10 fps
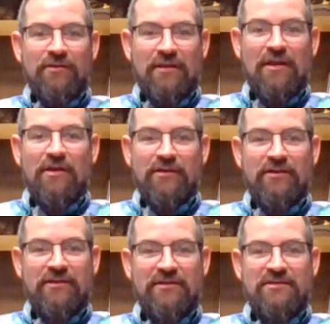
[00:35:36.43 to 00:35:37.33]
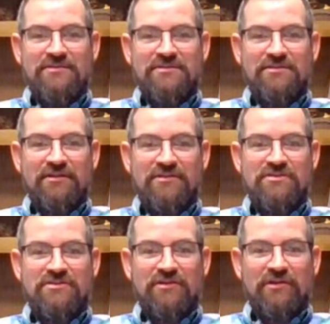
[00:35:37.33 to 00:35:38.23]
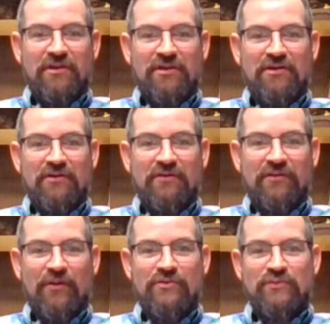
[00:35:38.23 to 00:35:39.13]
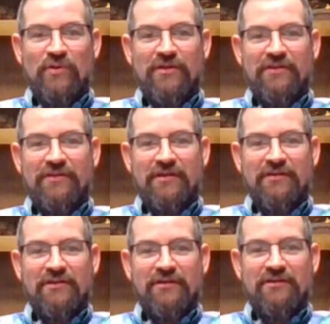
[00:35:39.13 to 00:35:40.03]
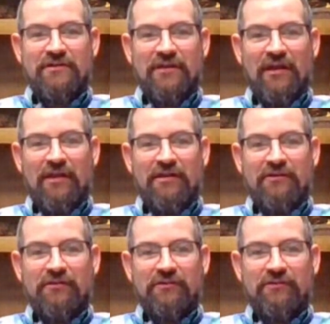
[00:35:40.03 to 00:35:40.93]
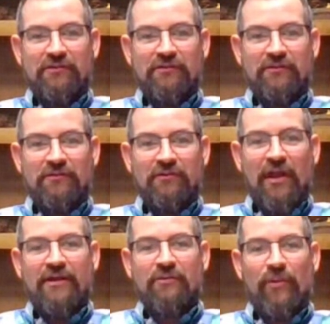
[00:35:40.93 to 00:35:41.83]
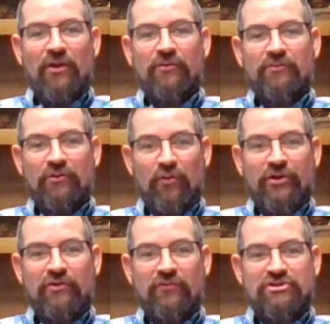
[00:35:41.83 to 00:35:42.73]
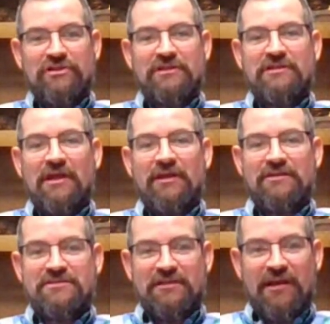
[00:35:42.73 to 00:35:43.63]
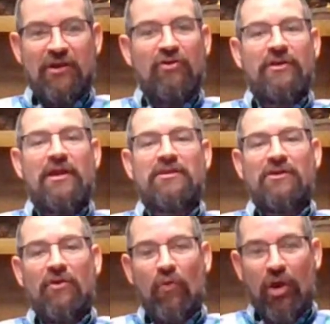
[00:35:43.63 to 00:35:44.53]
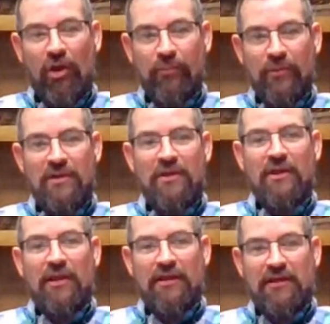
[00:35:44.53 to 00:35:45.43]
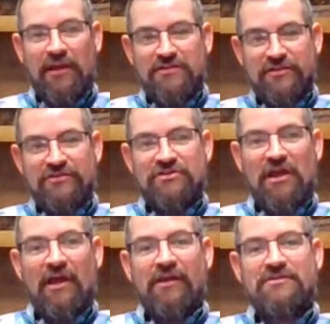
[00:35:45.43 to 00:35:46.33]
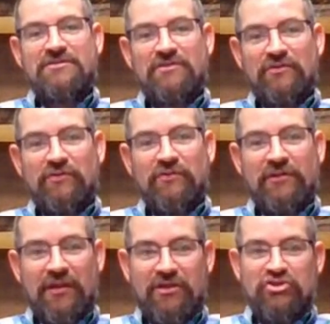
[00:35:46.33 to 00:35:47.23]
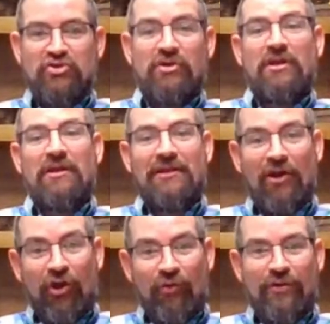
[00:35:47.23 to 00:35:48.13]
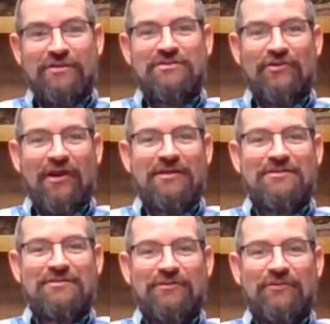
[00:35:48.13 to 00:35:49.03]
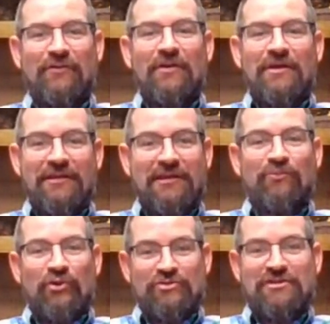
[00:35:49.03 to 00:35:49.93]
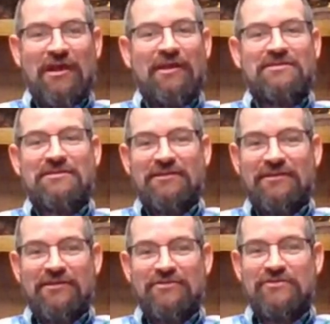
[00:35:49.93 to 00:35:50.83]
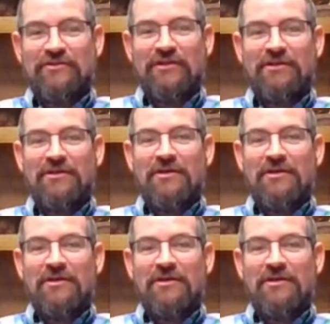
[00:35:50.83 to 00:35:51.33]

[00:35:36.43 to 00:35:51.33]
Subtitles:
yeah, it is. And that was one of the things that I liked about going to Virginia Tech is that Harold had the co-op, and it had such ties to the industry, and he always tried to keep those ties to the industry.